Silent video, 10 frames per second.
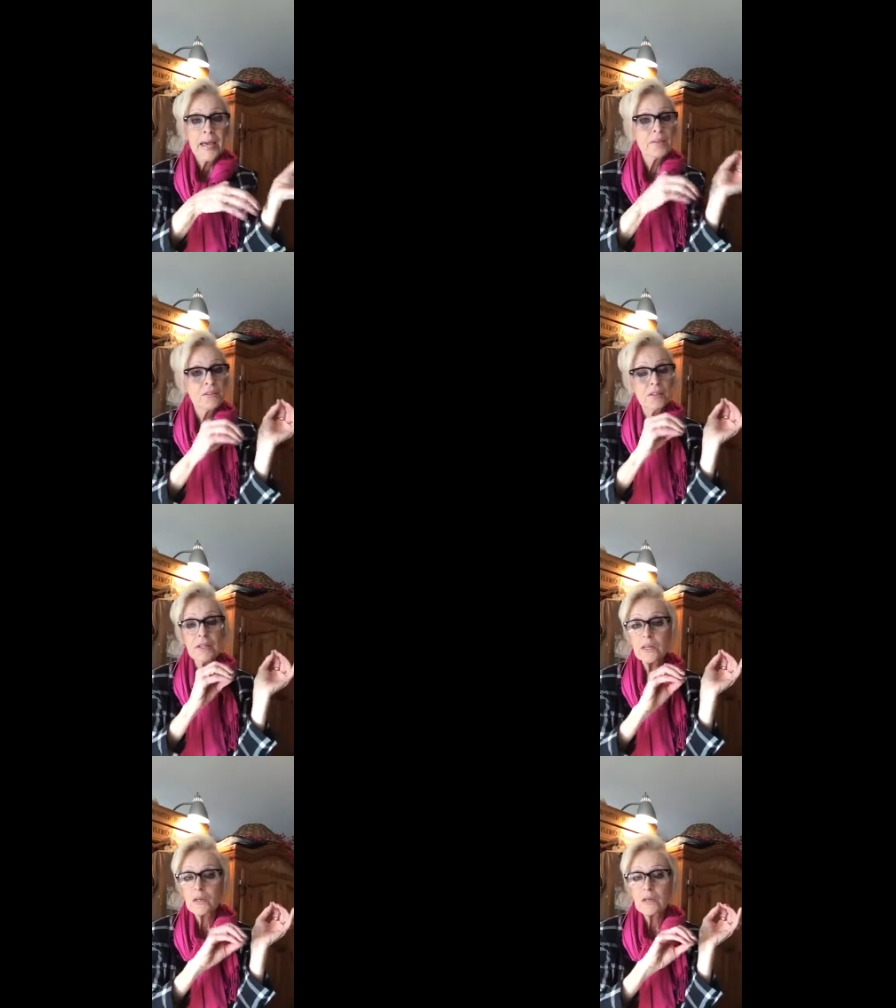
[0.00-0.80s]
and to
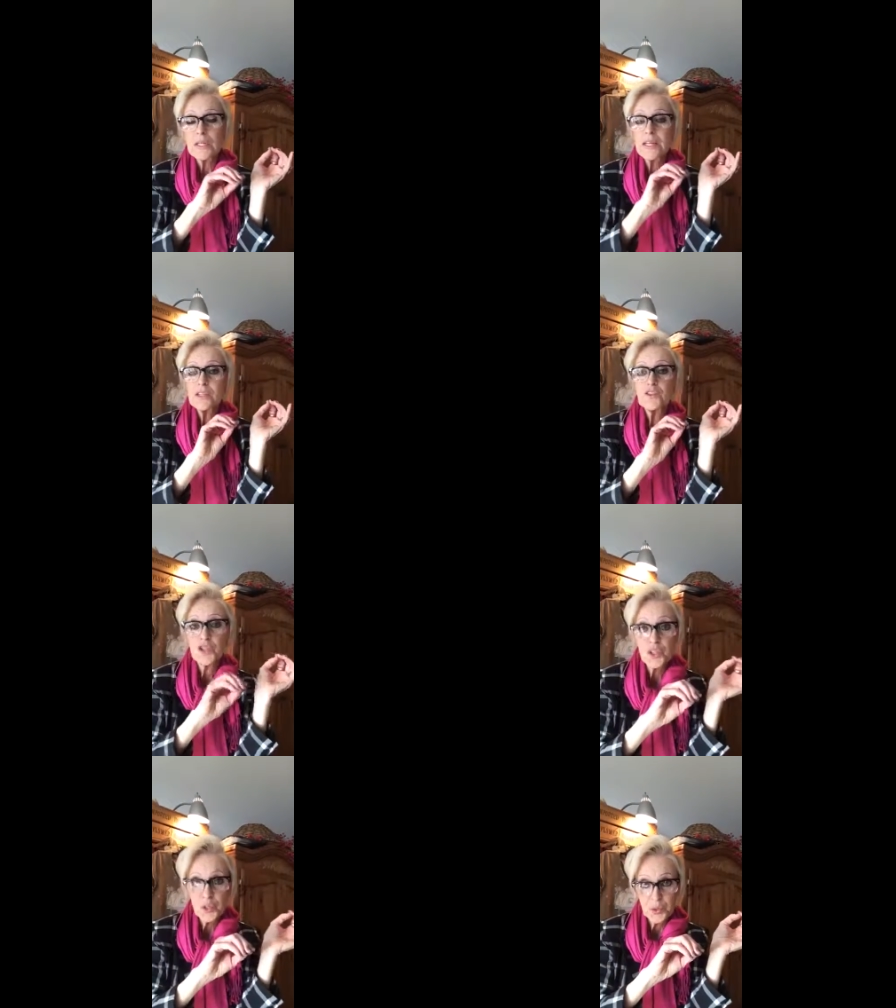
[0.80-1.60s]
literally
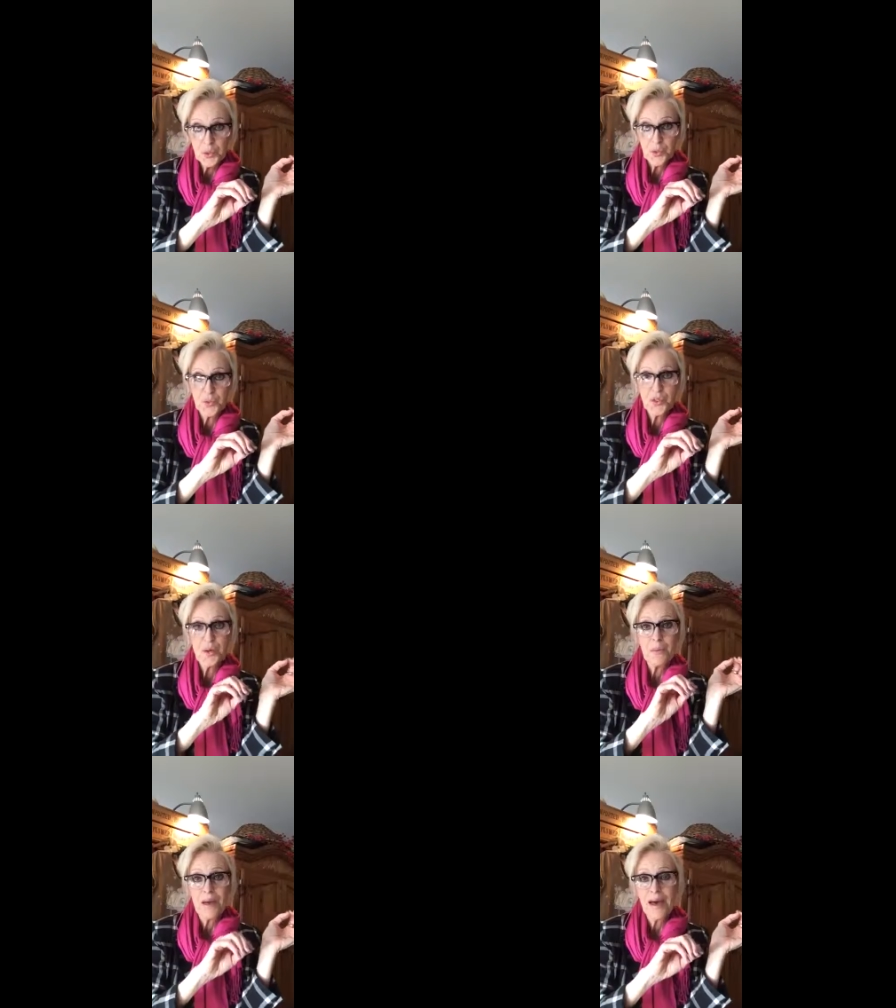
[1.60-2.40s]
choose
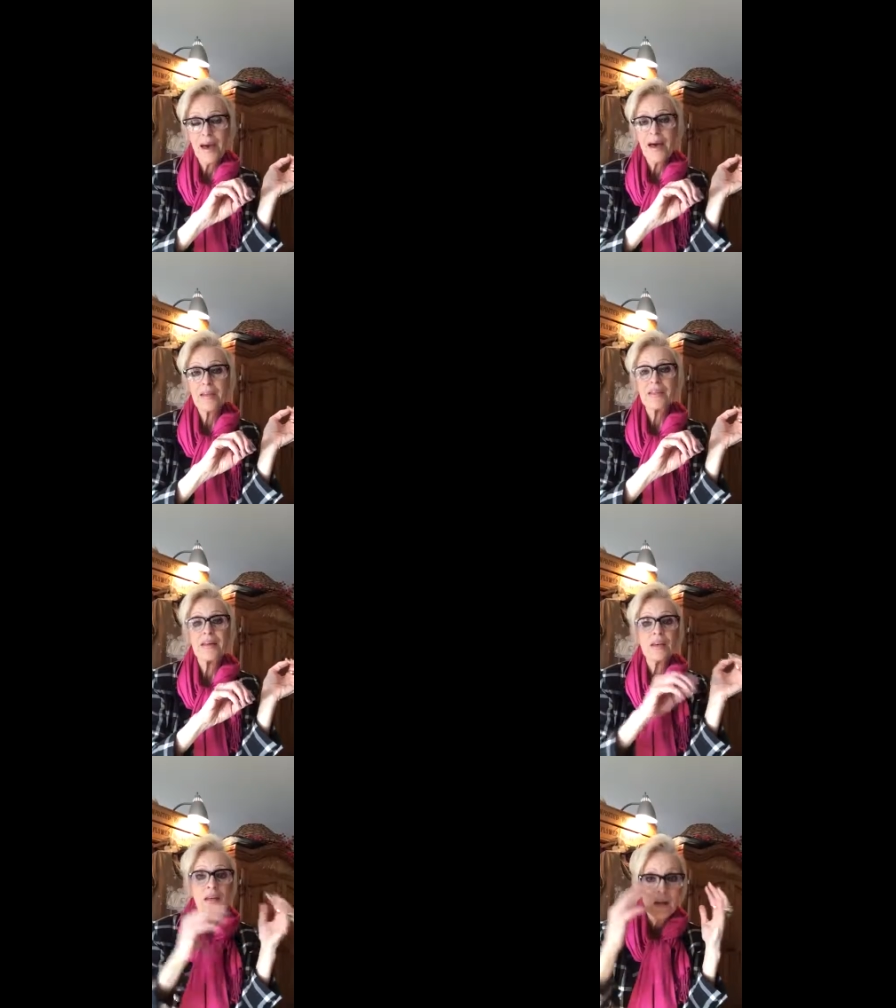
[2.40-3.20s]
a path
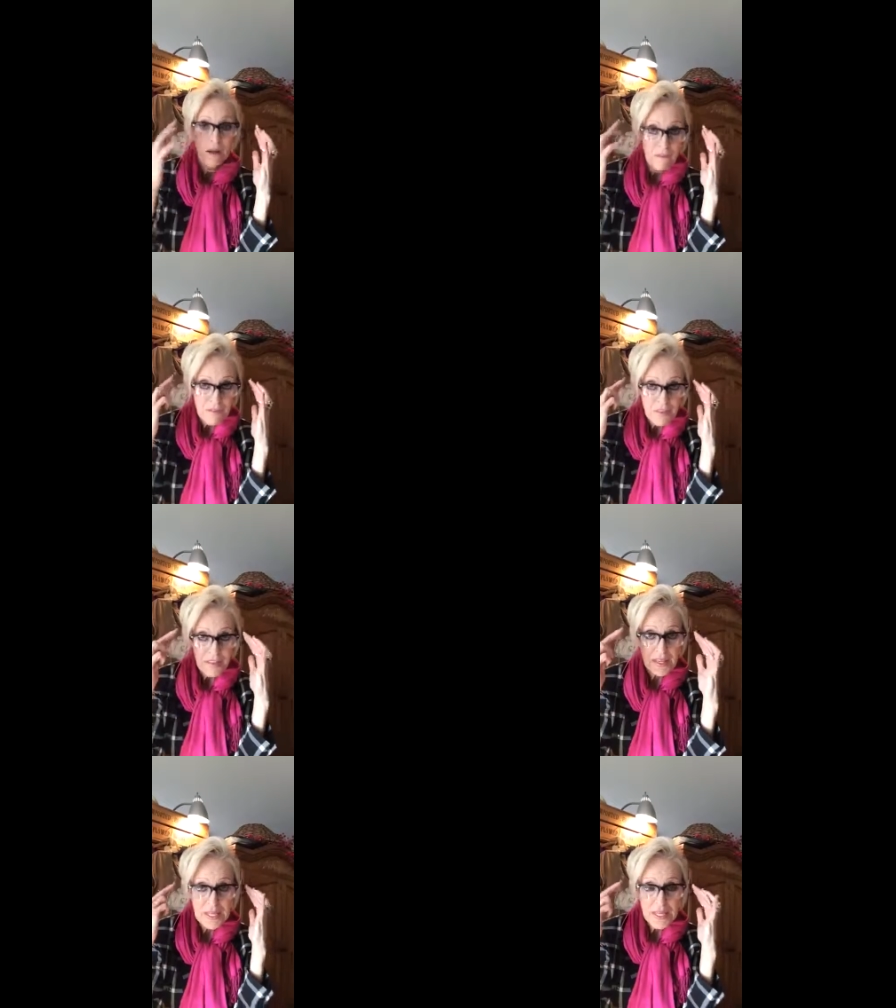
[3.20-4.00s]
of
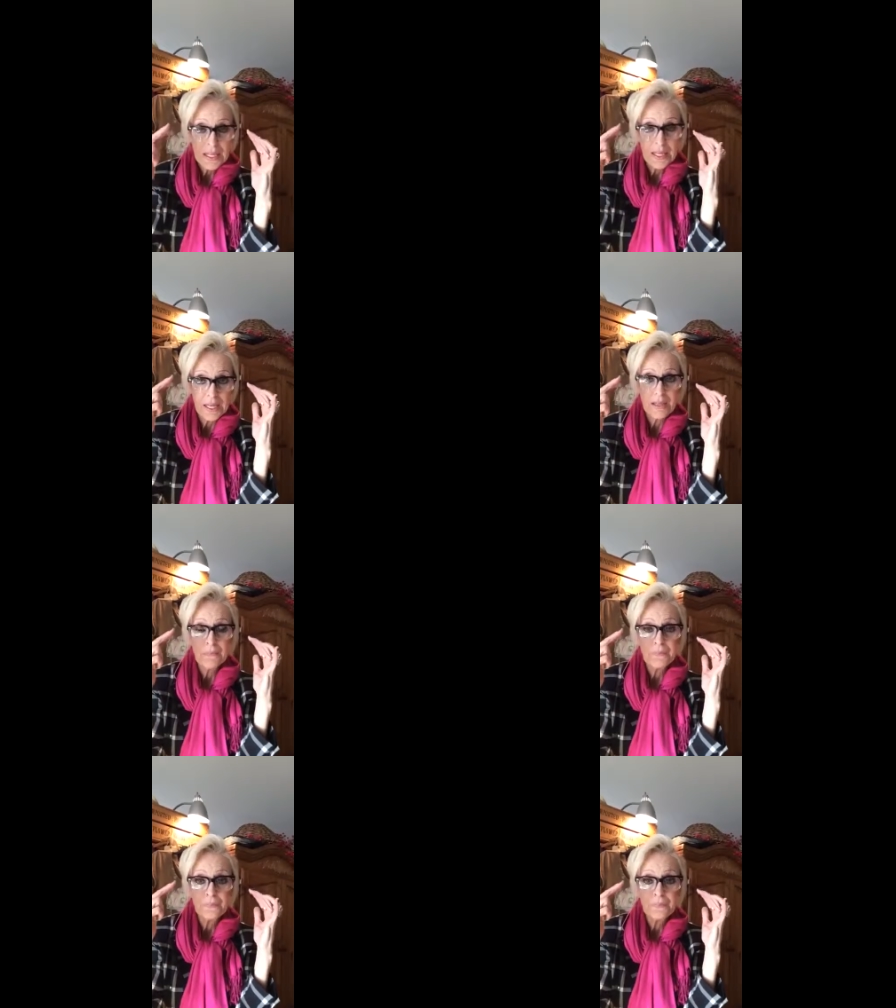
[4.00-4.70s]
thinking